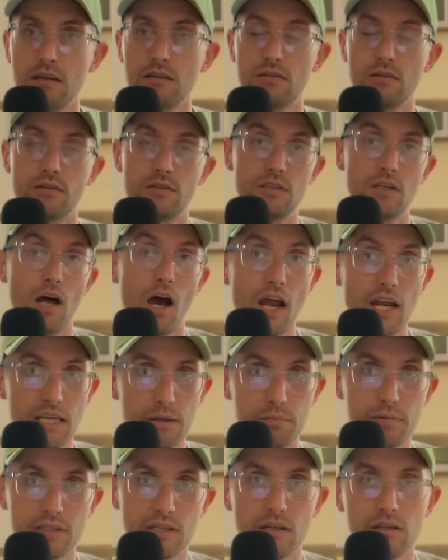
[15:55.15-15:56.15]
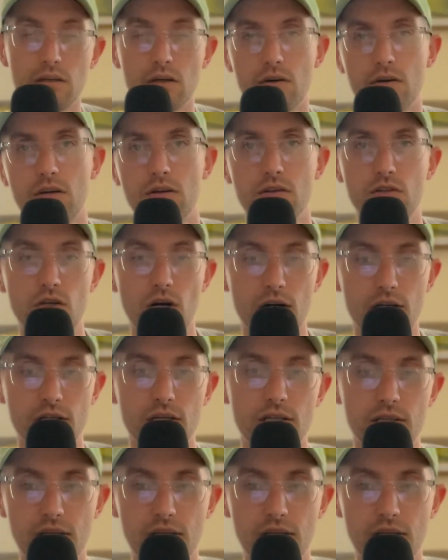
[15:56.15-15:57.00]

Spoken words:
so it's 90% during construction,